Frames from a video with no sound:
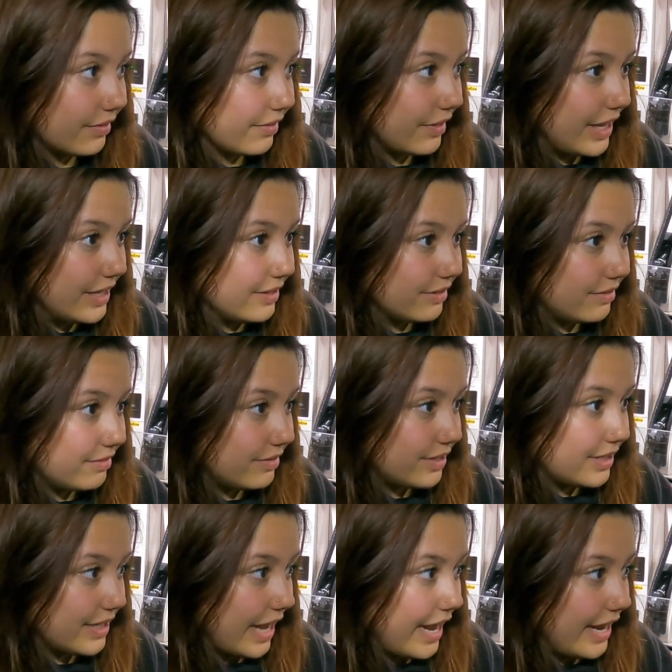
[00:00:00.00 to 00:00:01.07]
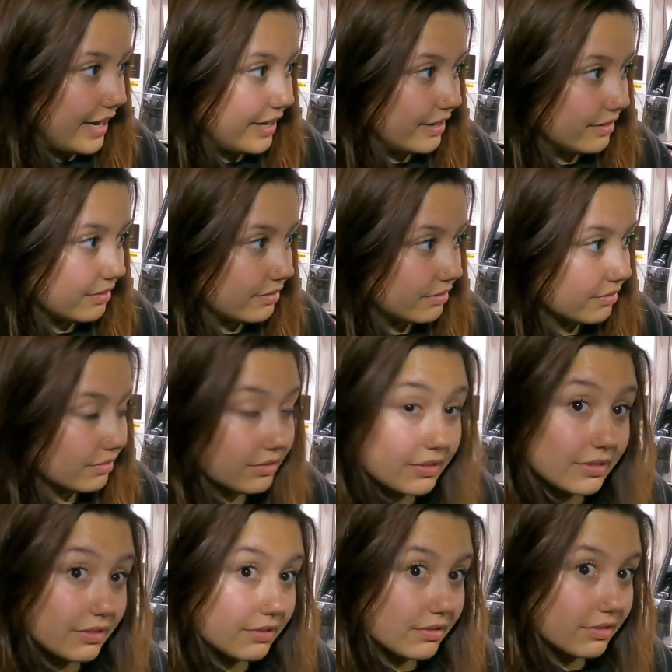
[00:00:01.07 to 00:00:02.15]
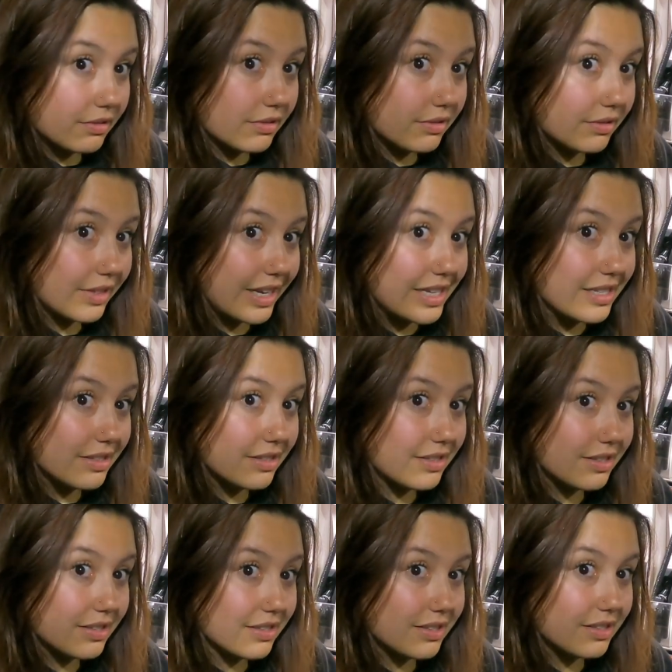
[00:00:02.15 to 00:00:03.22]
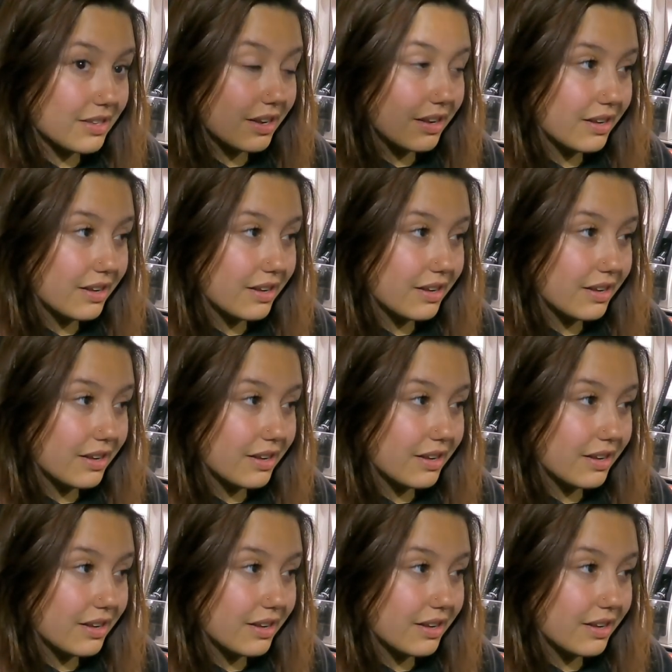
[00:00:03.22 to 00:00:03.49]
insane. It's